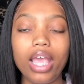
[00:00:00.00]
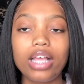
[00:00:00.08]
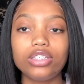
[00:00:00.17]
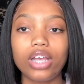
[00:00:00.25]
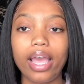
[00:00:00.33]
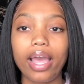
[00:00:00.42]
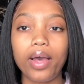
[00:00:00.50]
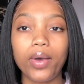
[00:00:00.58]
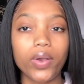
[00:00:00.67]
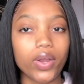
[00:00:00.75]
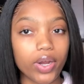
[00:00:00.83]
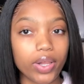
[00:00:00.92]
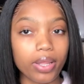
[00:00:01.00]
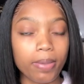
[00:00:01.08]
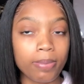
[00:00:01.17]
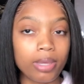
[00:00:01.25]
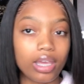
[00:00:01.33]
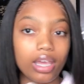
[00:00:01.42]
Check out Curly
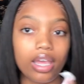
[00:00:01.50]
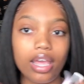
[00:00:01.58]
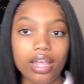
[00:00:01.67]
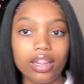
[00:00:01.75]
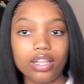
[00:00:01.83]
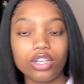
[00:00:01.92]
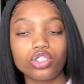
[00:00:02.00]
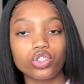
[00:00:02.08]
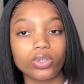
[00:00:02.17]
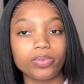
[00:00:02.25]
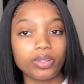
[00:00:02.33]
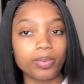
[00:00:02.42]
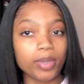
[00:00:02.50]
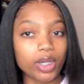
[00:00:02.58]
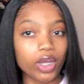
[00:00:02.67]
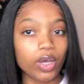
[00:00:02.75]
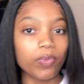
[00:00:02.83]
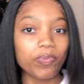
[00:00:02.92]
Me in the description
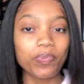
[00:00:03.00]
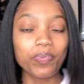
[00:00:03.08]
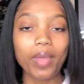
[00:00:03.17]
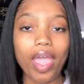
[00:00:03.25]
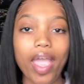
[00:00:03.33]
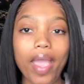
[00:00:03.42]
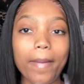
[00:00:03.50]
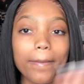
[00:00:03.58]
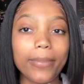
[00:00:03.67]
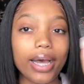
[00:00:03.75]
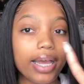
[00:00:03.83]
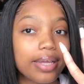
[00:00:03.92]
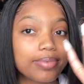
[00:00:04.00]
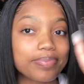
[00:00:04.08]
below. Bye.